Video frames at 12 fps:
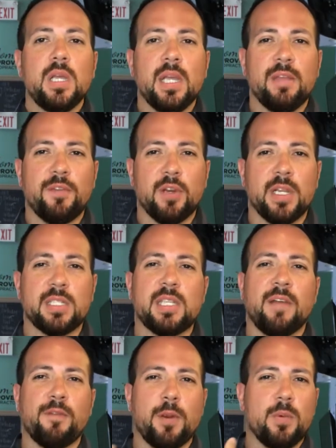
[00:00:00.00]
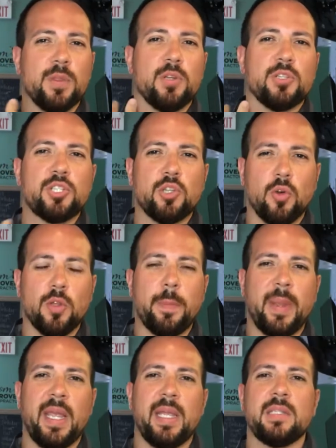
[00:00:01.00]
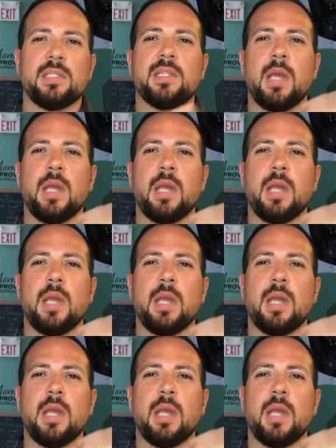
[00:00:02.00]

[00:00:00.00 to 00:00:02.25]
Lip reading: if you're suffering with those shoulder pains,